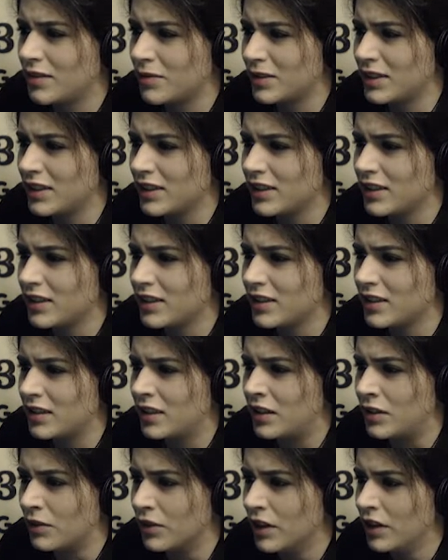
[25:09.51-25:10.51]
What?
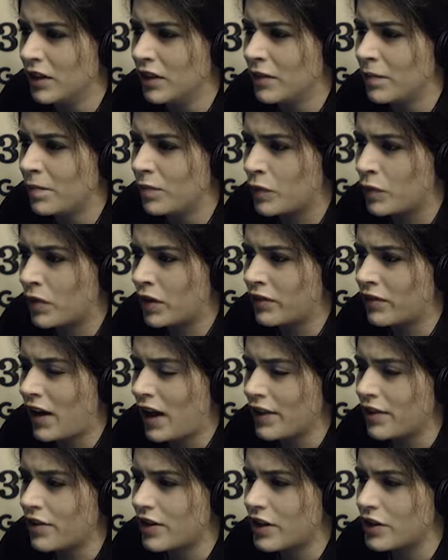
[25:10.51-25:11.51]
Oh. We're
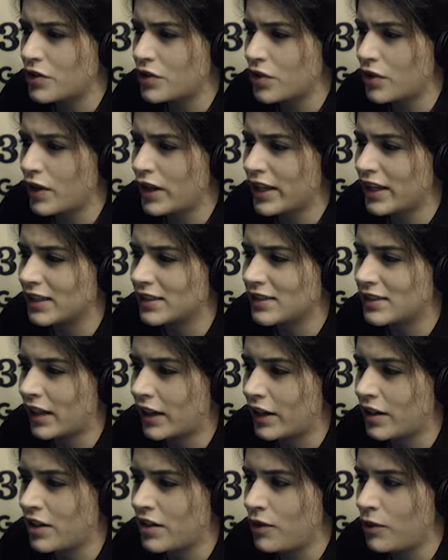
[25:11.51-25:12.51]
rather enjoying a
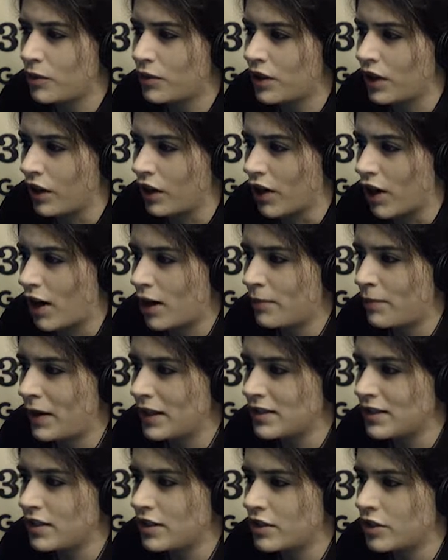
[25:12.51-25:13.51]
second youth here. Our
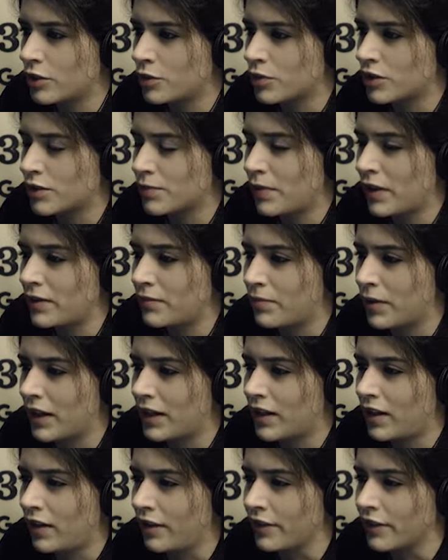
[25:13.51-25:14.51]
best years were spent
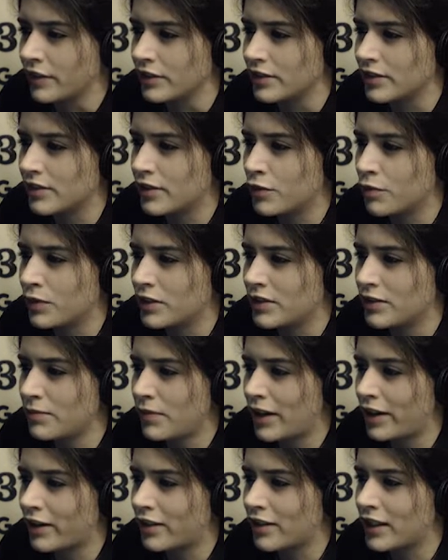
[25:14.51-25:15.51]
by others. The wizened
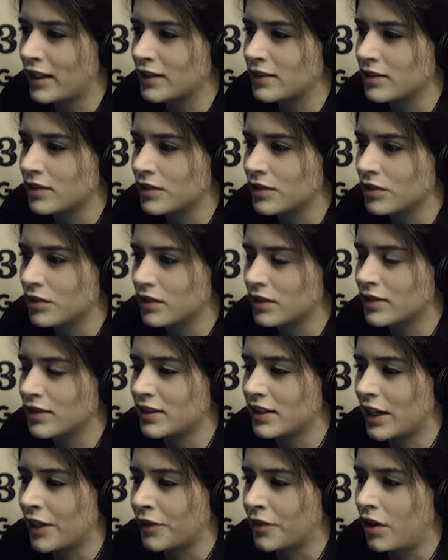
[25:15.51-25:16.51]
mayor glances towards the
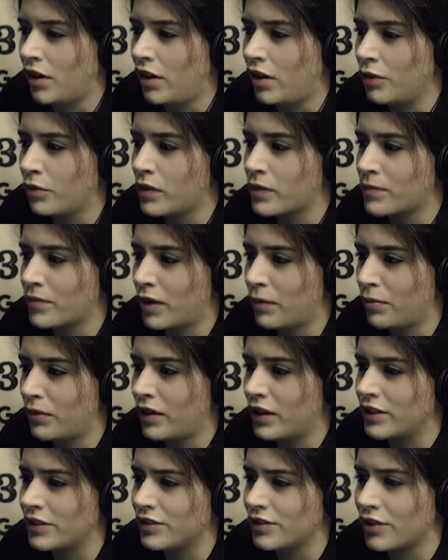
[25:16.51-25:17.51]
town hall, where
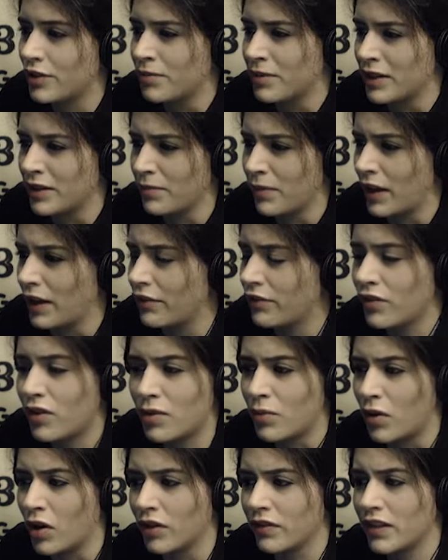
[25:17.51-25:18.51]
preparations are being made for
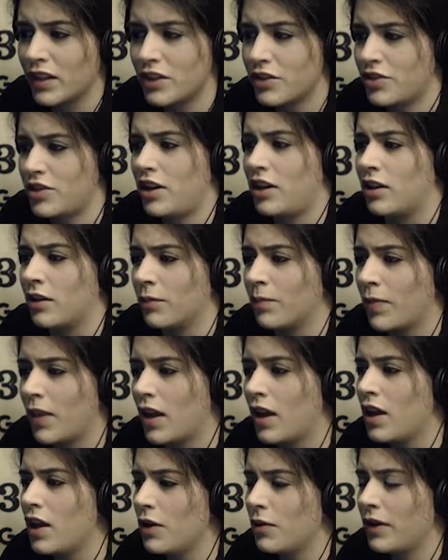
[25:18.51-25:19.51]
a marvelous show.
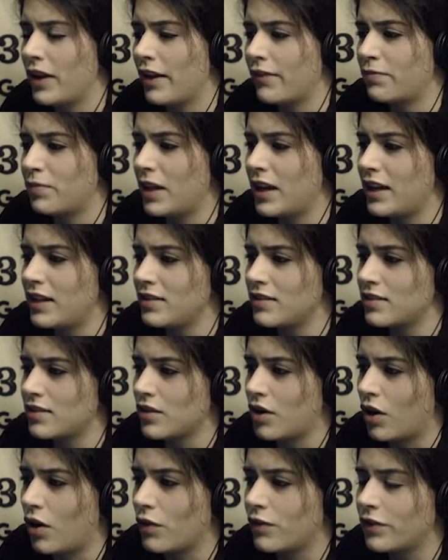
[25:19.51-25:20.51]
We have plans
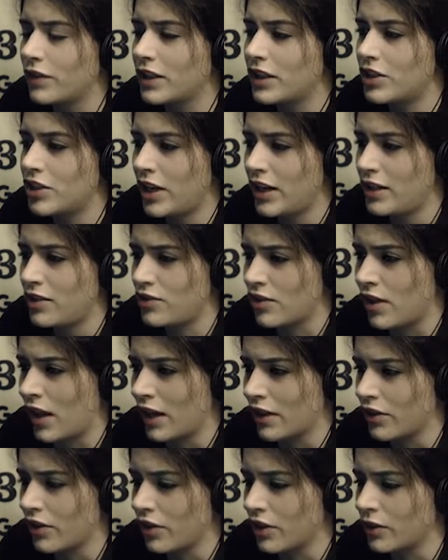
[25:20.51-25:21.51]
to hopefully change
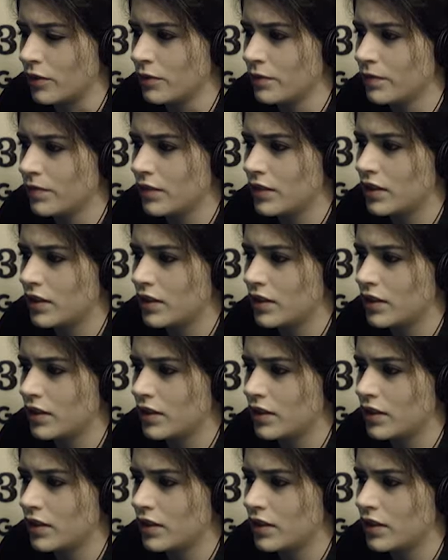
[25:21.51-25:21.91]
that, though.